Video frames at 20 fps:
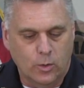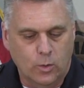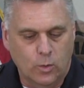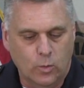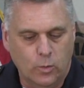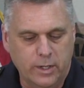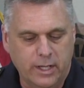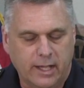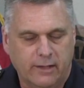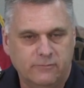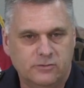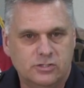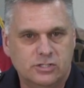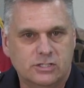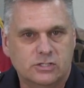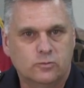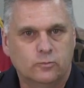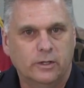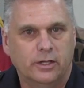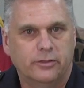We have
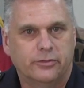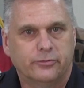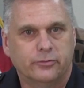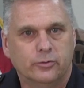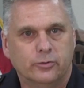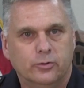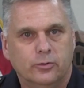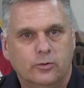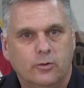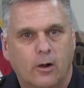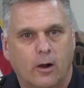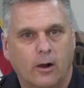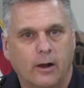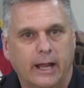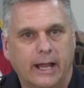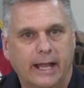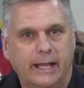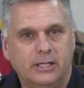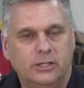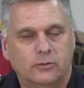just went through
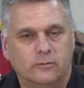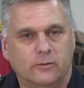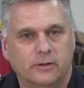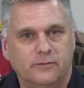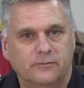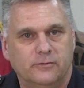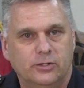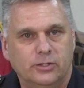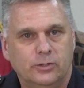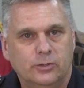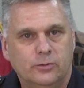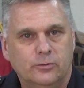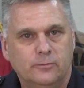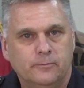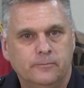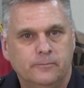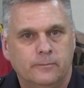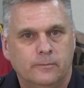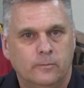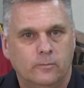our annual
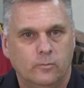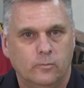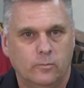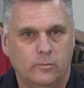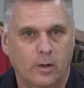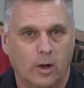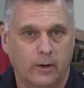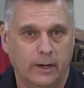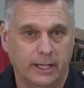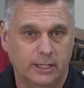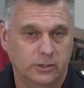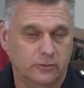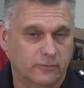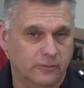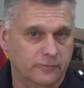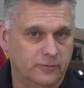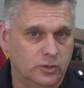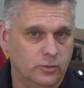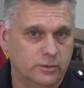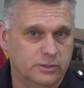review
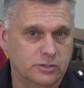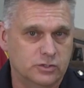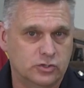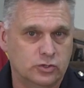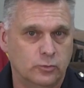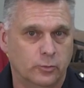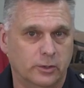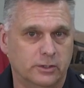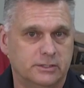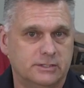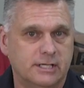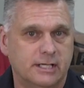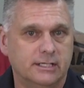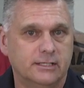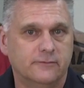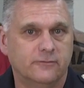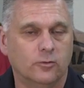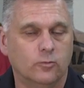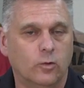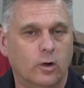with the
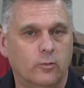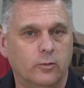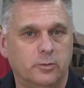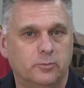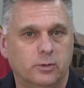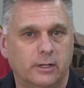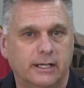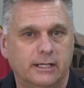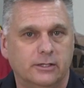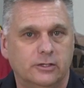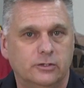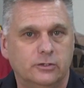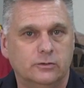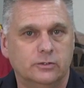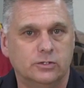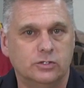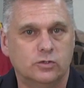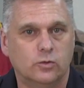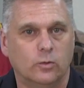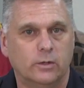superintendent for what we plan to do
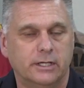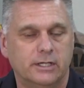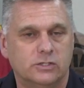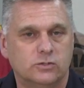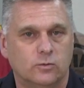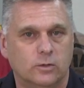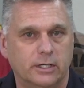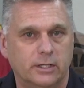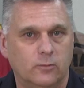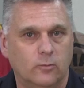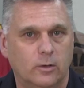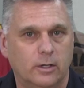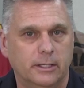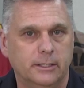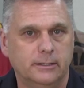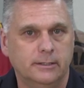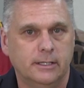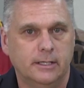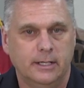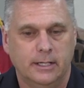in
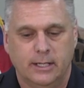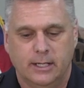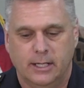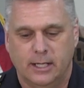2021,